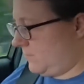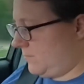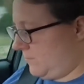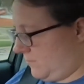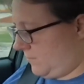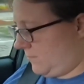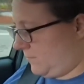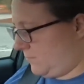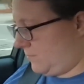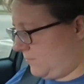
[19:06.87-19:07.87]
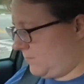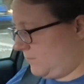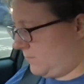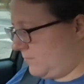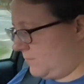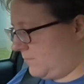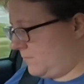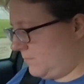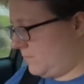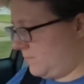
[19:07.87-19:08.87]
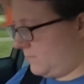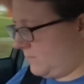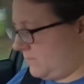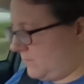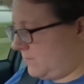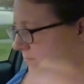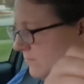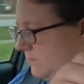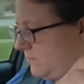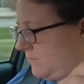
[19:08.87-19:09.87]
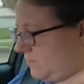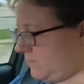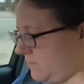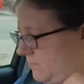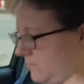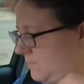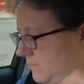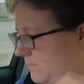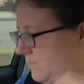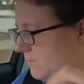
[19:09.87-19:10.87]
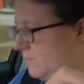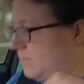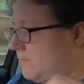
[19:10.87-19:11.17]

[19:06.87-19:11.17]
(not speaking)